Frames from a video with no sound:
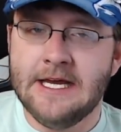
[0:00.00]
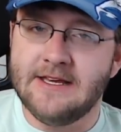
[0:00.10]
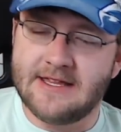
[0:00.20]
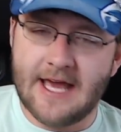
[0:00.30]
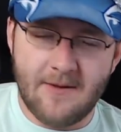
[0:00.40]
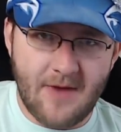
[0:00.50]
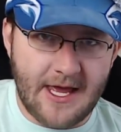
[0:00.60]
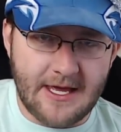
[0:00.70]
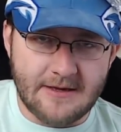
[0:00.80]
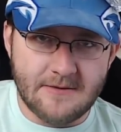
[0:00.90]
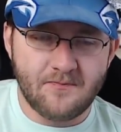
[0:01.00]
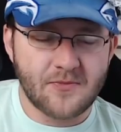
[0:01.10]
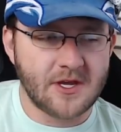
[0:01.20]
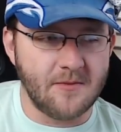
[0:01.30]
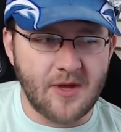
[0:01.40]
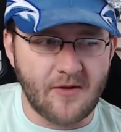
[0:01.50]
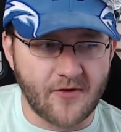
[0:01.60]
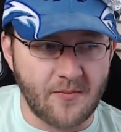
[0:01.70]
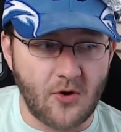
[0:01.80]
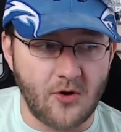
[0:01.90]
They may compete for
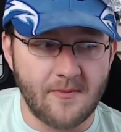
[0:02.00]
the pole.